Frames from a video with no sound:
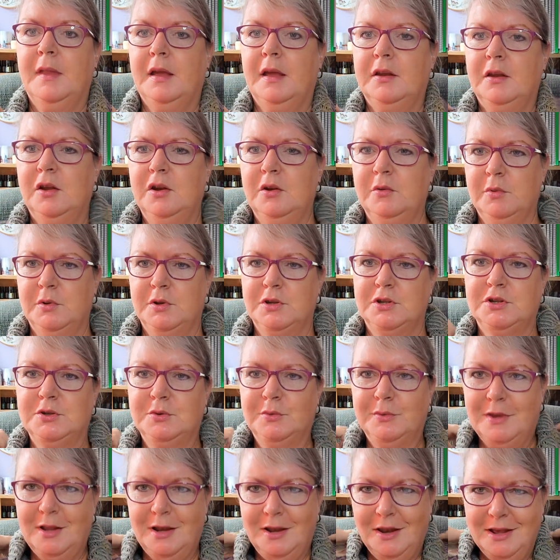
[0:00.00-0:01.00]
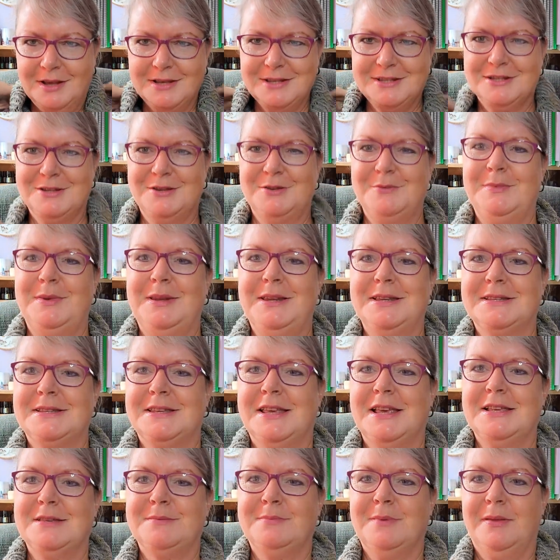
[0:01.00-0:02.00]
don't know what to do with the last two mini
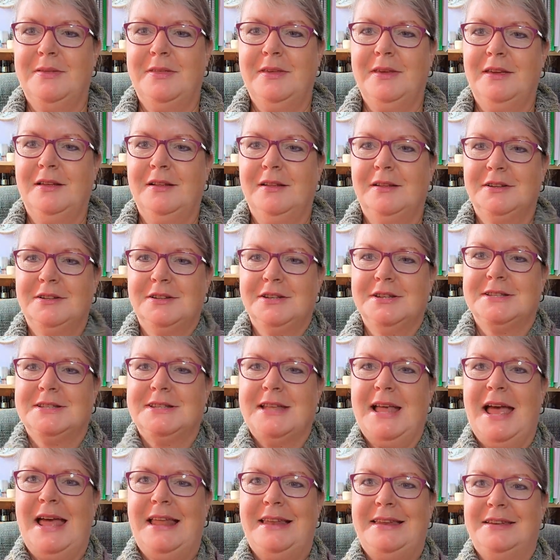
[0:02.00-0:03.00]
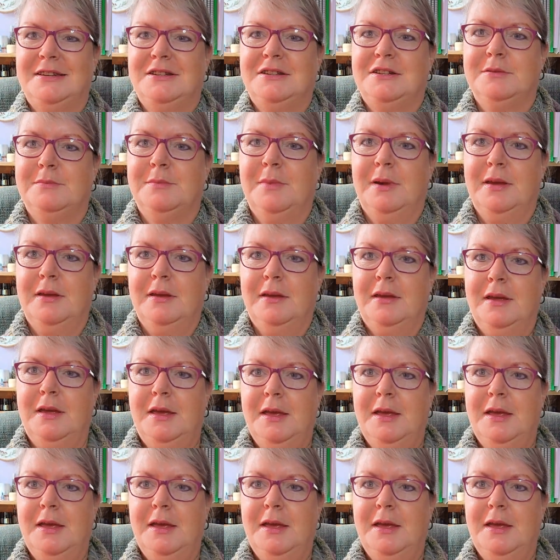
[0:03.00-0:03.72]
skeins, but I think I'll just add it to my